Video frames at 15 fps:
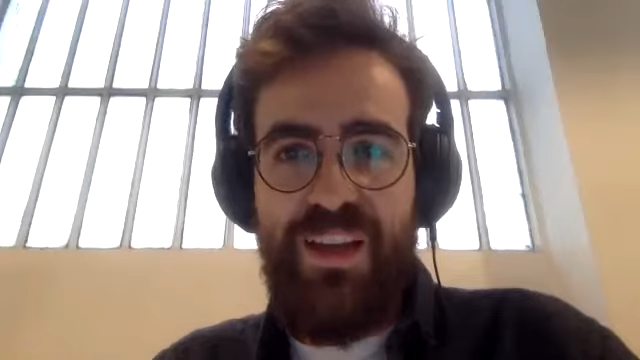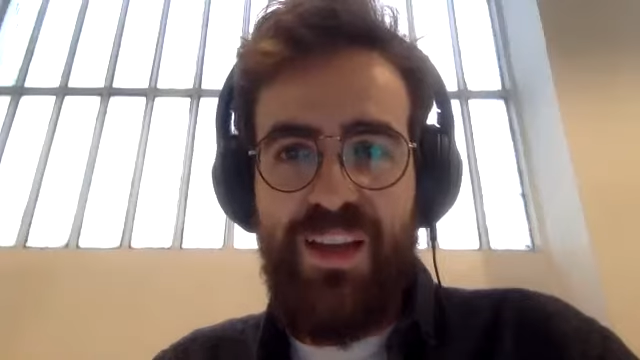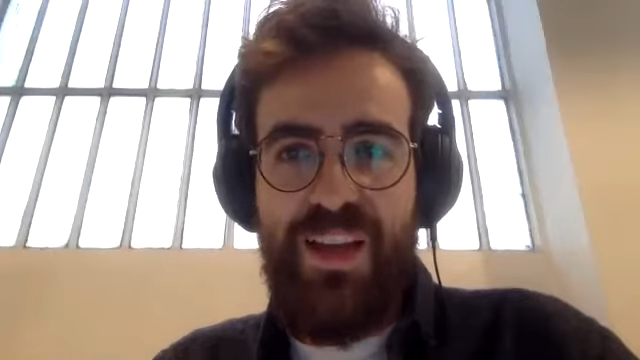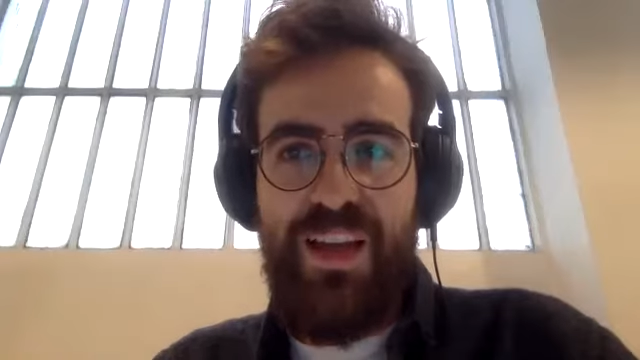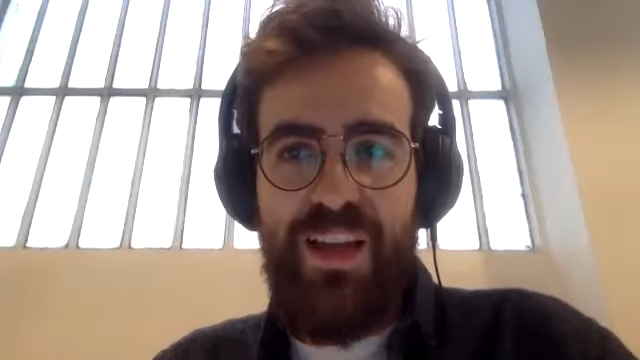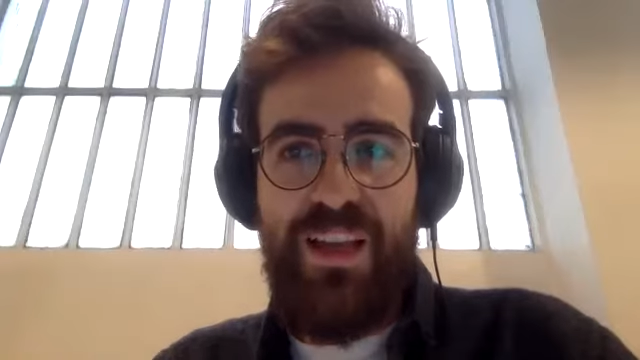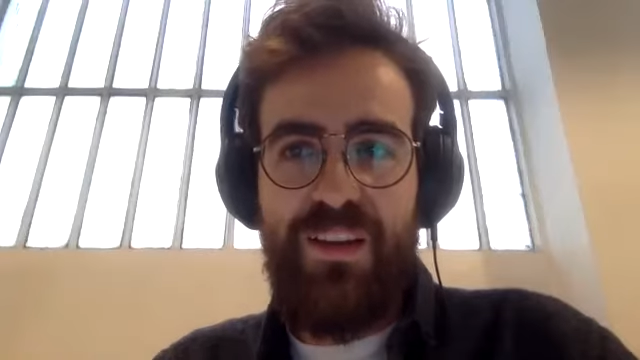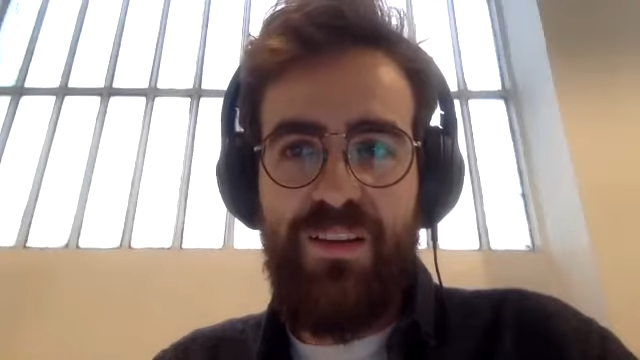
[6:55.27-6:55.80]

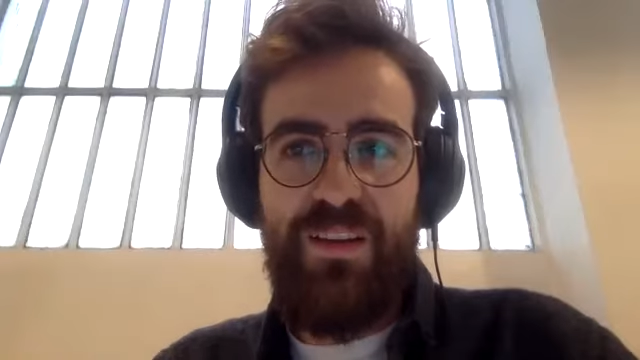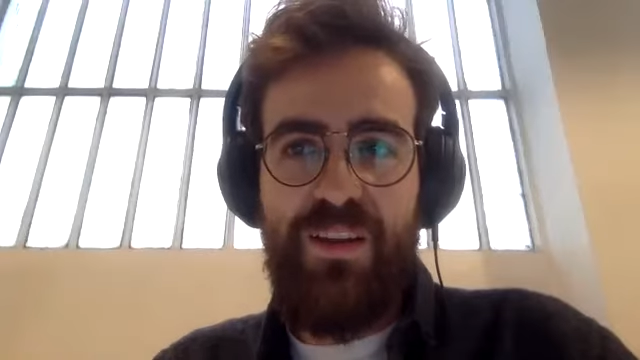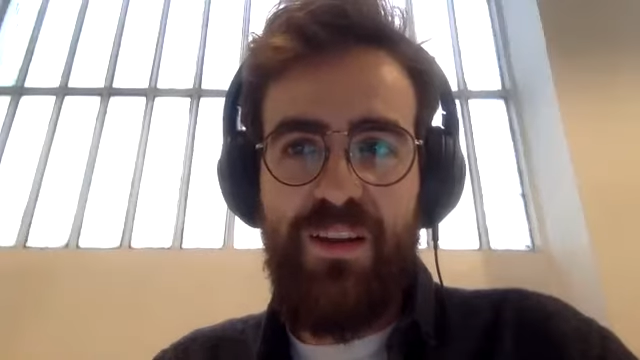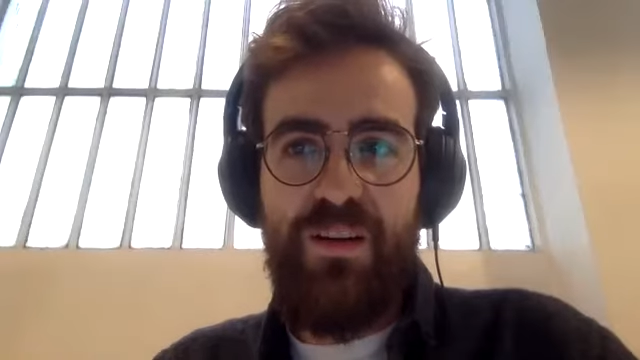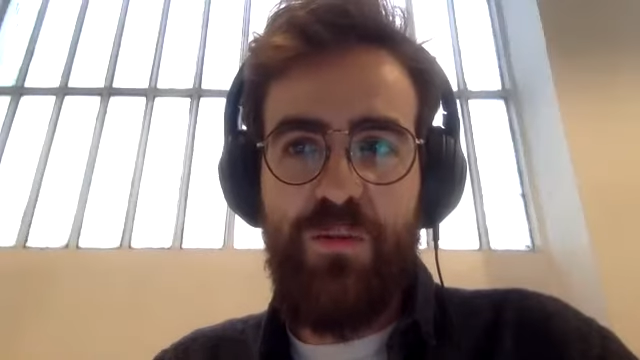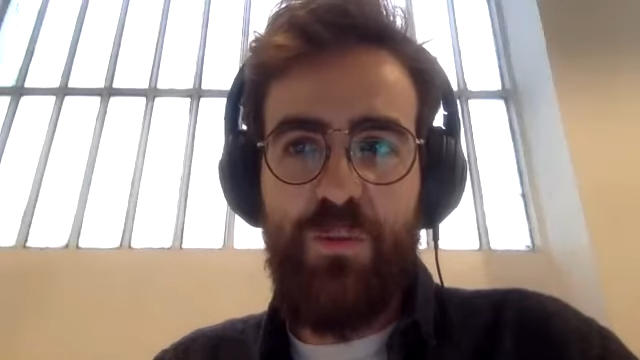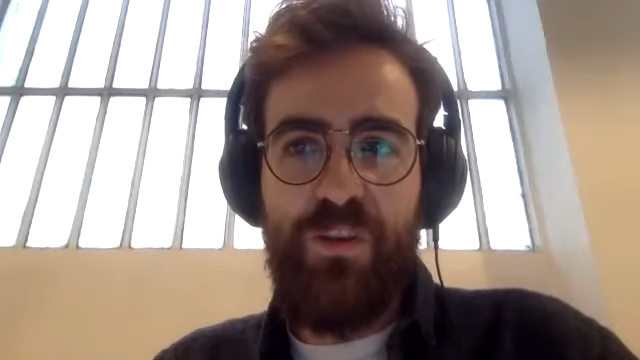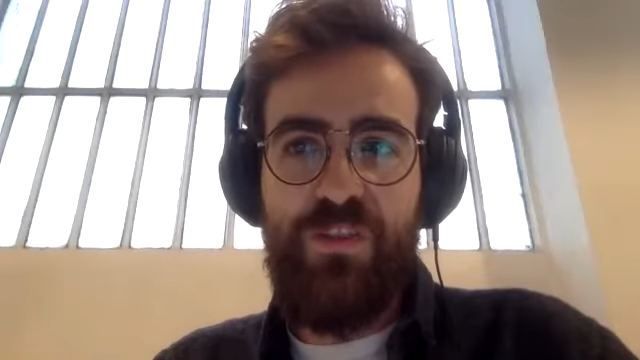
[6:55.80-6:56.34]
And
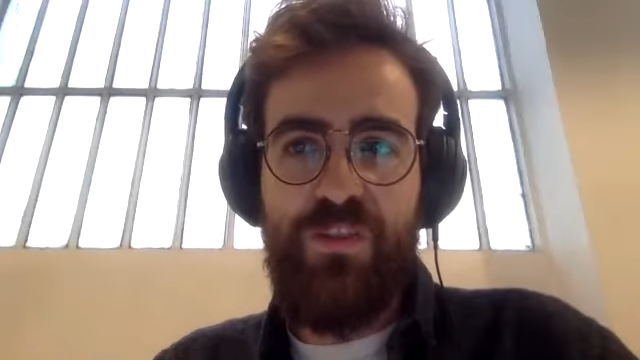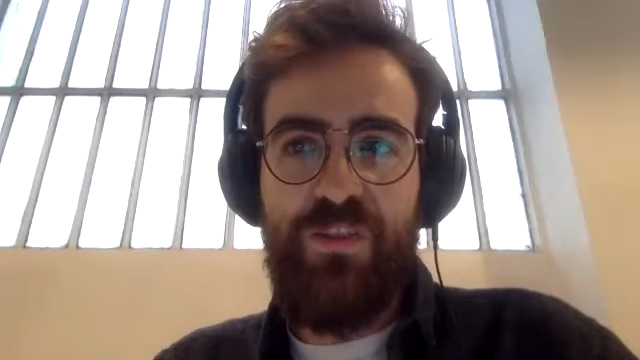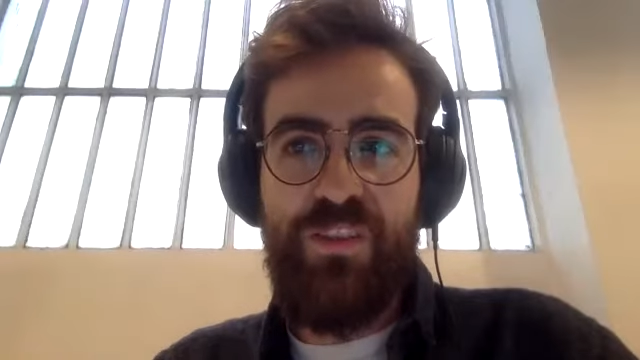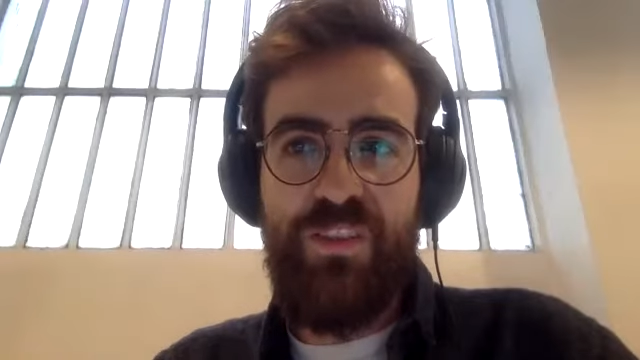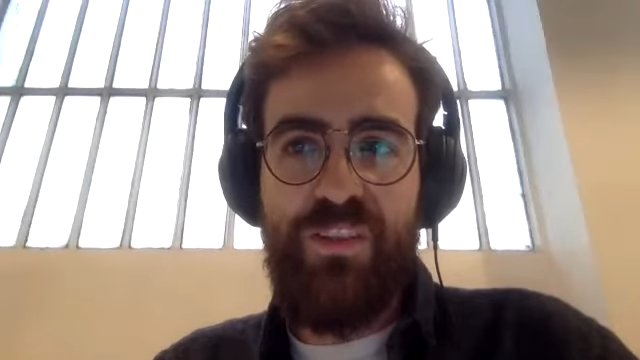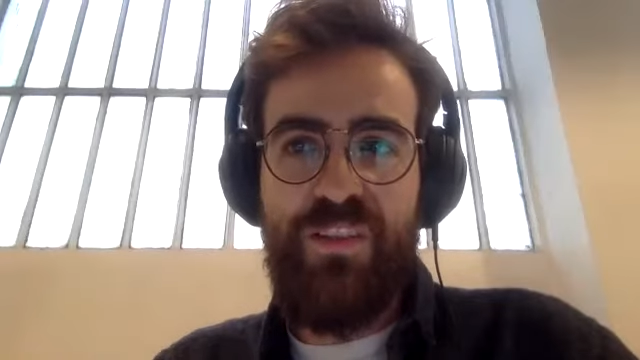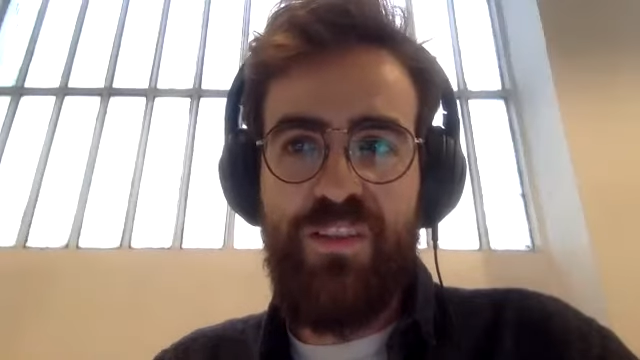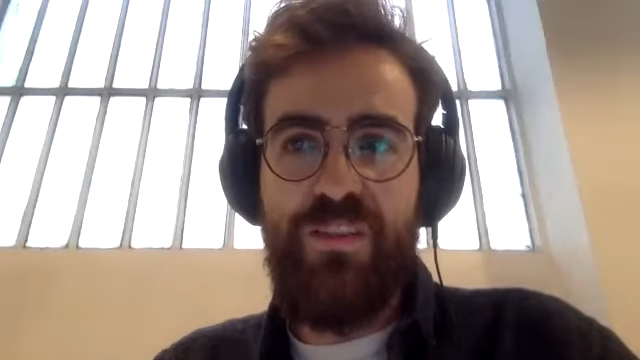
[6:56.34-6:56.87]
we shot
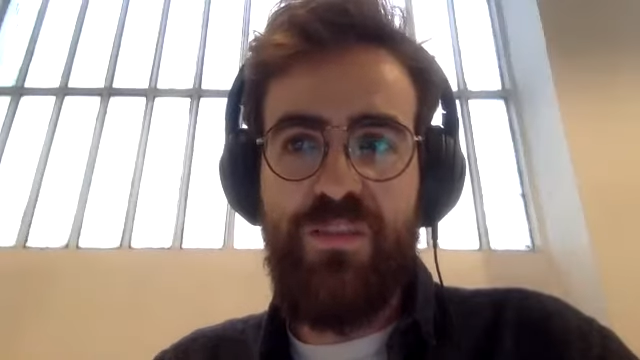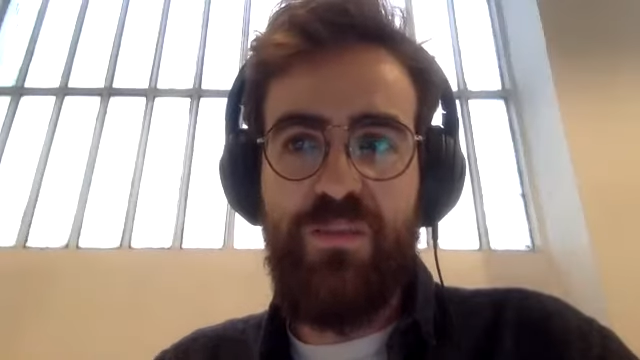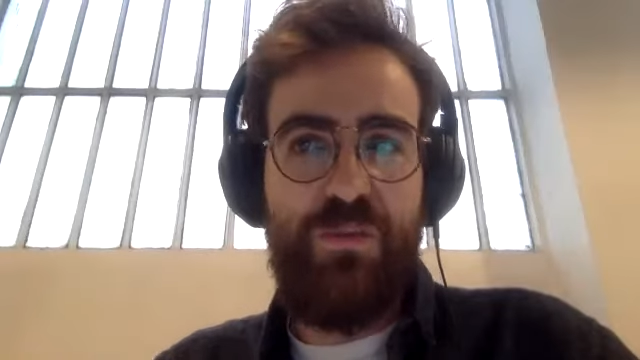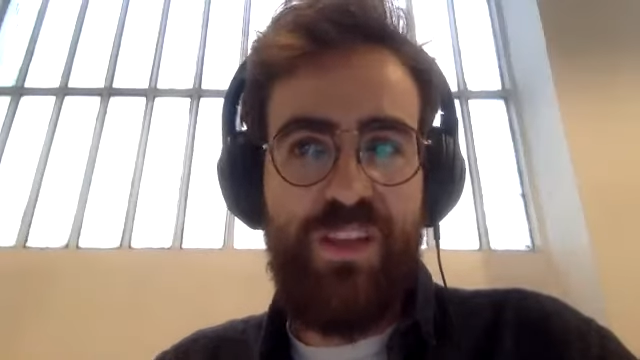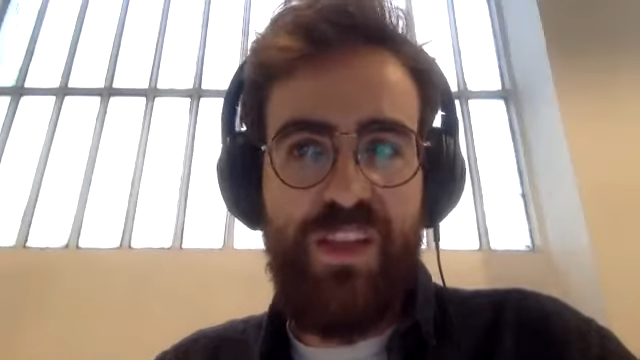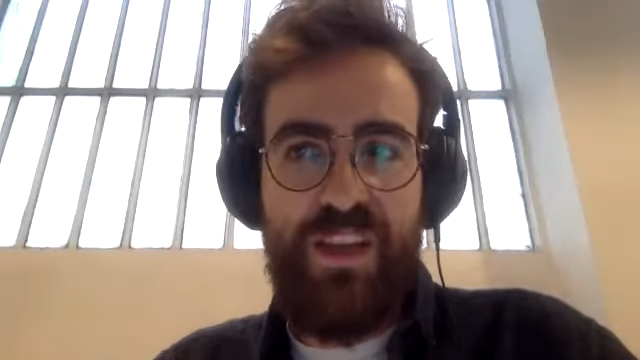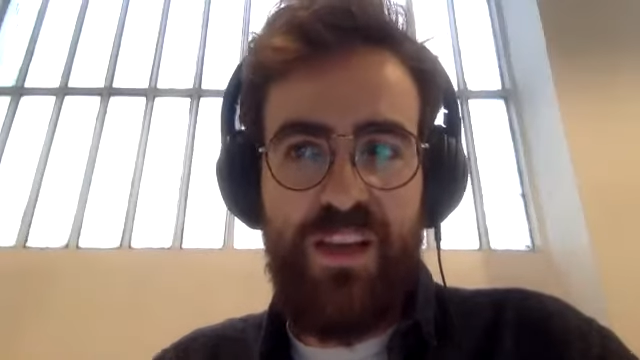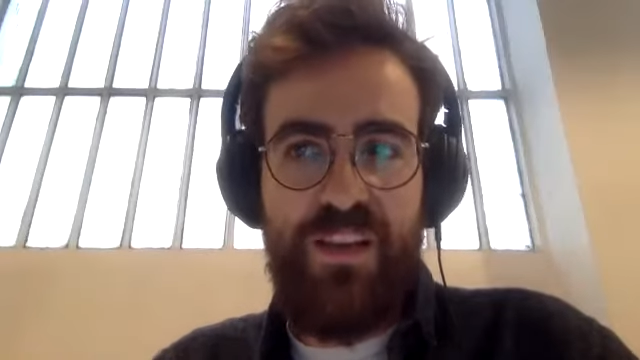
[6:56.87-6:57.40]
it in 2
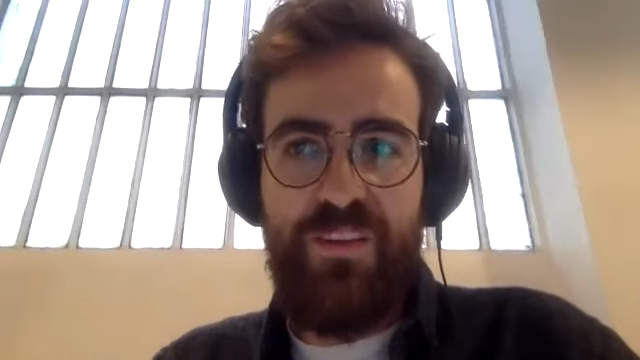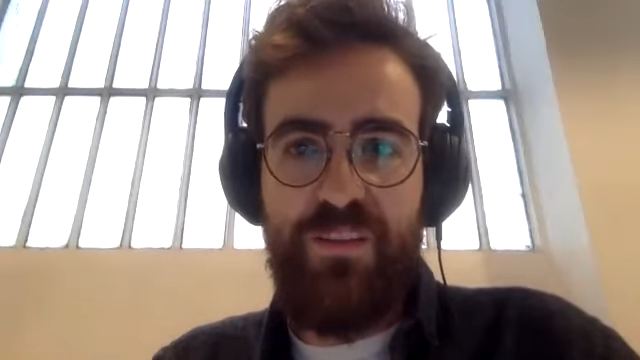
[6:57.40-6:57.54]
days.